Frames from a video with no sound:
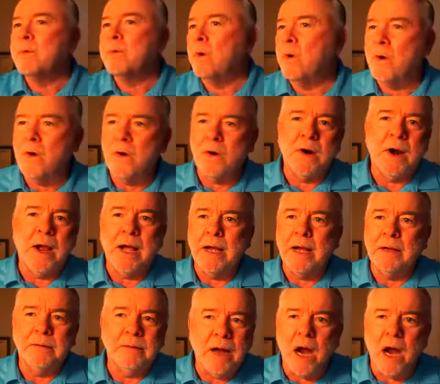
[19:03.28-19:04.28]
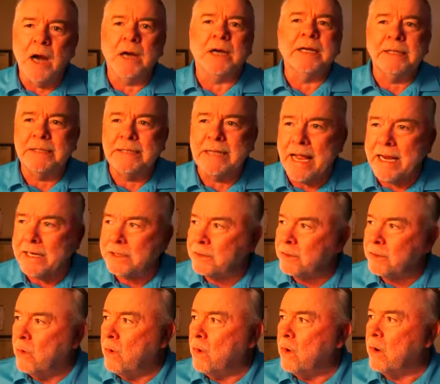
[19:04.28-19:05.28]
or uh, architect
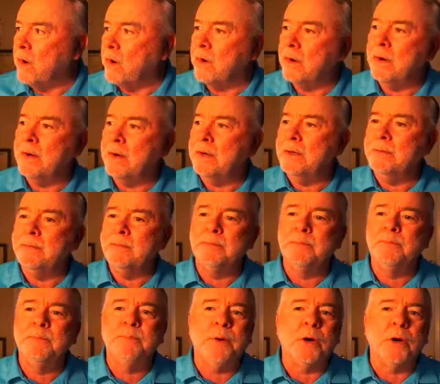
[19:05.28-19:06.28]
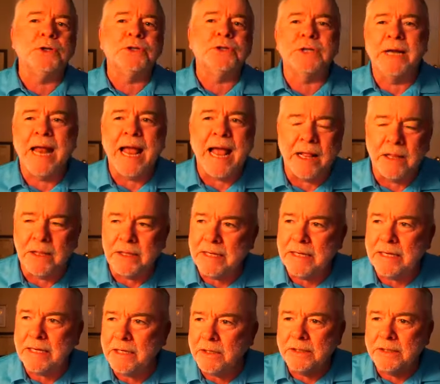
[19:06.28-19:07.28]
or
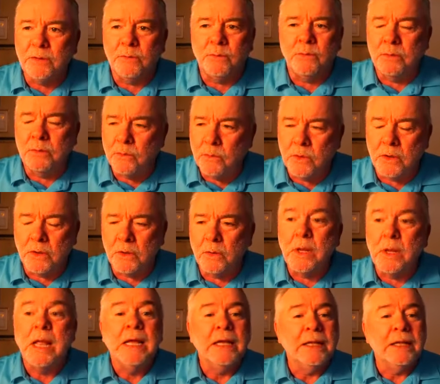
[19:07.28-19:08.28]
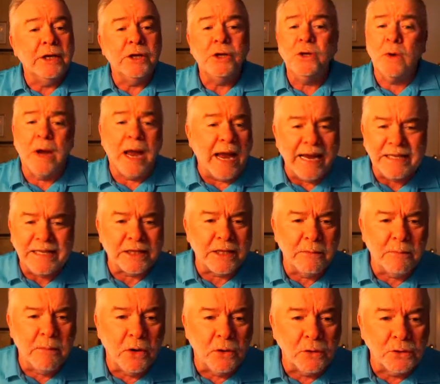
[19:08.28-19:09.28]
personality in the world that you hate
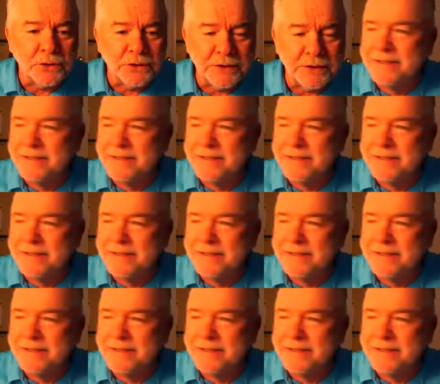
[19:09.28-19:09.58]
the most?